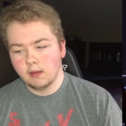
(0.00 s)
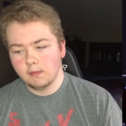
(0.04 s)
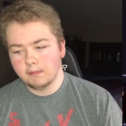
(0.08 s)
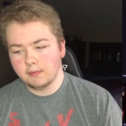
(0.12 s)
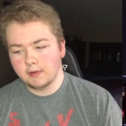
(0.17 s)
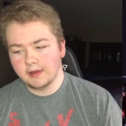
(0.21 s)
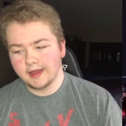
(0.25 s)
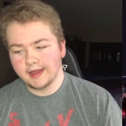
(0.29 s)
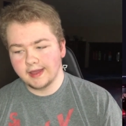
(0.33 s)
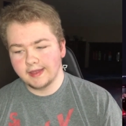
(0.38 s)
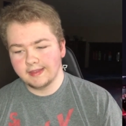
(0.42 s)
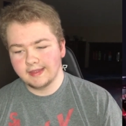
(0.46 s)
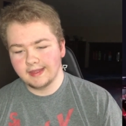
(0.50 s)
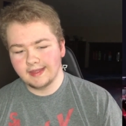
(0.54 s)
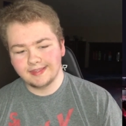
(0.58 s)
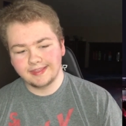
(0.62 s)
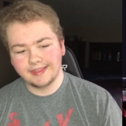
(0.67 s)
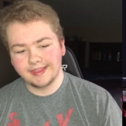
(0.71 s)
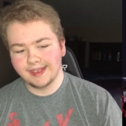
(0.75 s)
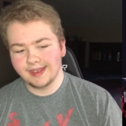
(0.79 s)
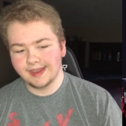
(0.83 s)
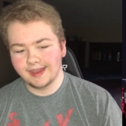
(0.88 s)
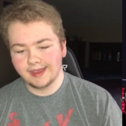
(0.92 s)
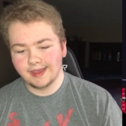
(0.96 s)
But at
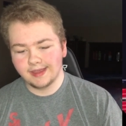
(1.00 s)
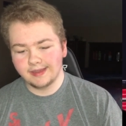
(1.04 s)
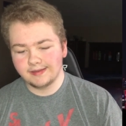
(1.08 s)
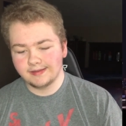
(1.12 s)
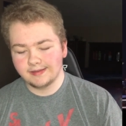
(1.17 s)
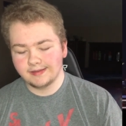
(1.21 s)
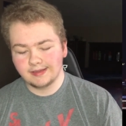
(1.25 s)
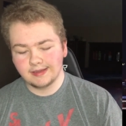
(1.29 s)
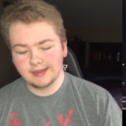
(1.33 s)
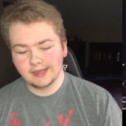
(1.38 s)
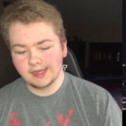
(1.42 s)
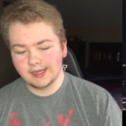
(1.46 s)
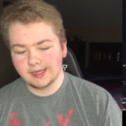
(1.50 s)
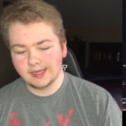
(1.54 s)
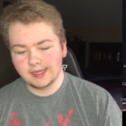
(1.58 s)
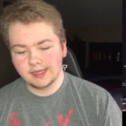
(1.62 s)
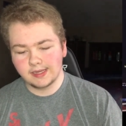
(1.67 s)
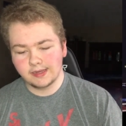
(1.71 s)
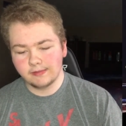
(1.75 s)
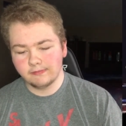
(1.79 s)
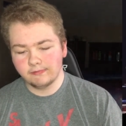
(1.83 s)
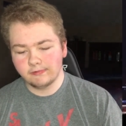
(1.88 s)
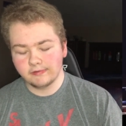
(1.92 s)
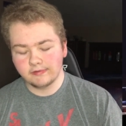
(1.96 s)
the end,
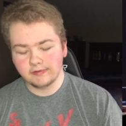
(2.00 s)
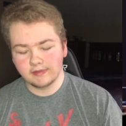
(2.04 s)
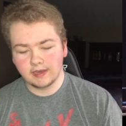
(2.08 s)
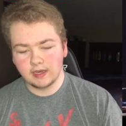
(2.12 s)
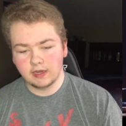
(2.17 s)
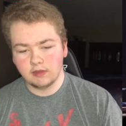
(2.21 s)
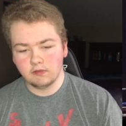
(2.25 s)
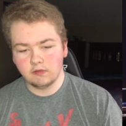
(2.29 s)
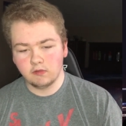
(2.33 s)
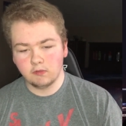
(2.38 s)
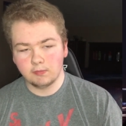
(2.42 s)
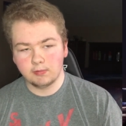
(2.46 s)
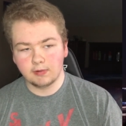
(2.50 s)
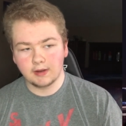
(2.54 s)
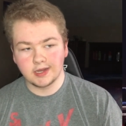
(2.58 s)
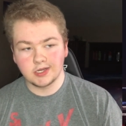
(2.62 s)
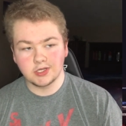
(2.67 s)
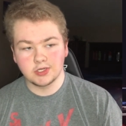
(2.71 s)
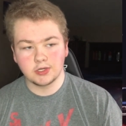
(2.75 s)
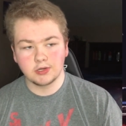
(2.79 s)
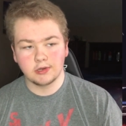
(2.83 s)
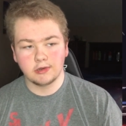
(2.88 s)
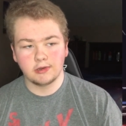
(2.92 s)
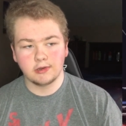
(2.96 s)
he was getting too
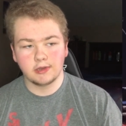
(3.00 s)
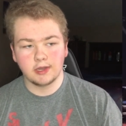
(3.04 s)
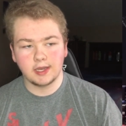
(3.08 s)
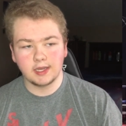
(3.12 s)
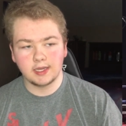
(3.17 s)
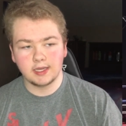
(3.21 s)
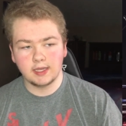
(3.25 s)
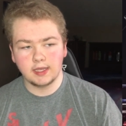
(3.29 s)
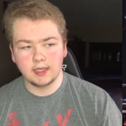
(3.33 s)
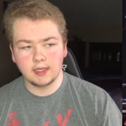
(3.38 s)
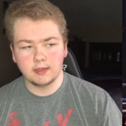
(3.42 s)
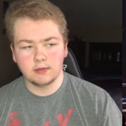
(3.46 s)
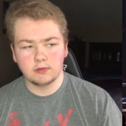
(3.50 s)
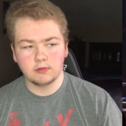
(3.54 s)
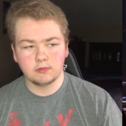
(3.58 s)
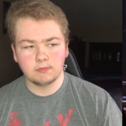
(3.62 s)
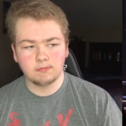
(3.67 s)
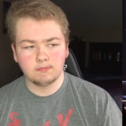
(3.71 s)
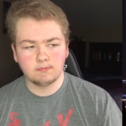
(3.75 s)
pressured and he